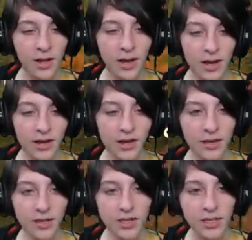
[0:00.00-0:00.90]
And
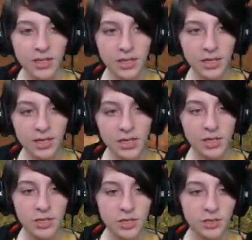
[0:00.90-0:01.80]
this
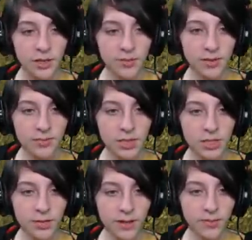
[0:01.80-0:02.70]
is, I'm
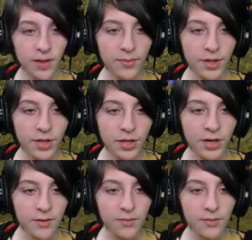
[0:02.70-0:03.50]
assuming, my mother.